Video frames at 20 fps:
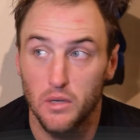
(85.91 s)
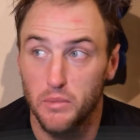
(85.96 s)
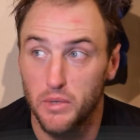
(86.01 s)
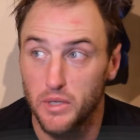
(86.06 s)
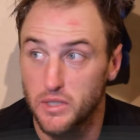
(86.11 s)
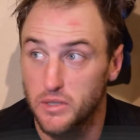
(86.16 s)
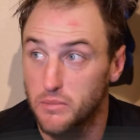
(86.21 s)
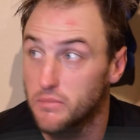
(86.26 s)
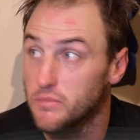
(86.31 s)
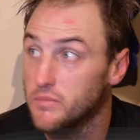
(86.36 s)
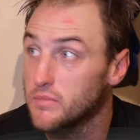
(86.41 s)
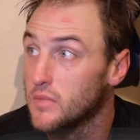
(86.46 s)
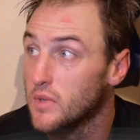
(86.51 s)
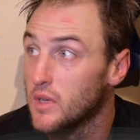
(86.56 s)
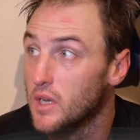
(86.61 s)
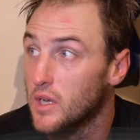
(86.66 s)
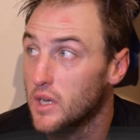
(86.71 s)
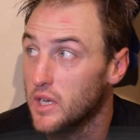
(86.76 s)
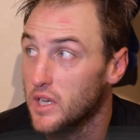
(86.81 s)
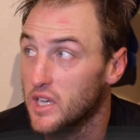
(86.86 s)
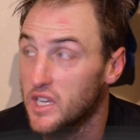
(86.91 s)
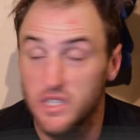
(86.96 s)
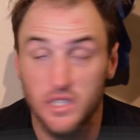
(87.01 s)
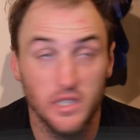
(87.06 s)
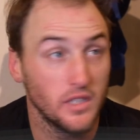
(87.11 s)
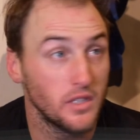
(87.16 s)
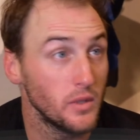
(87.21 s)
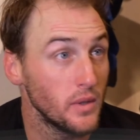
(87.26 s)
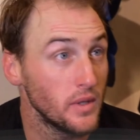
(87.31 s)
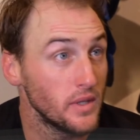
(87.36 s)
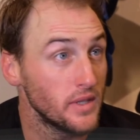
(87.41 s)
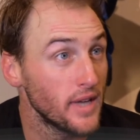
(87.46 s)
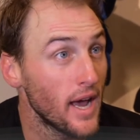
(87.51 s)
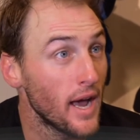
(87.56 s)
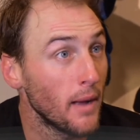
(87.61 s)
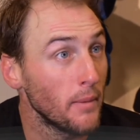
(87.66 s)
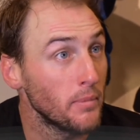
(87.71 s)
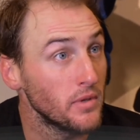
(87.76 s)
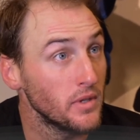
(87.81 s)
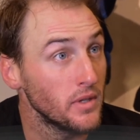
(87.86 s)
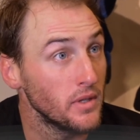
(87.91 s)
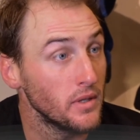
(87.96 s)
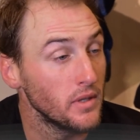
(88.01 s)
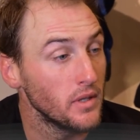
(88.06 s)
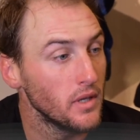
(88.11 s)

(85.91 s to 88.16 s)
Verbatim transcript: makes it easy to adapt, and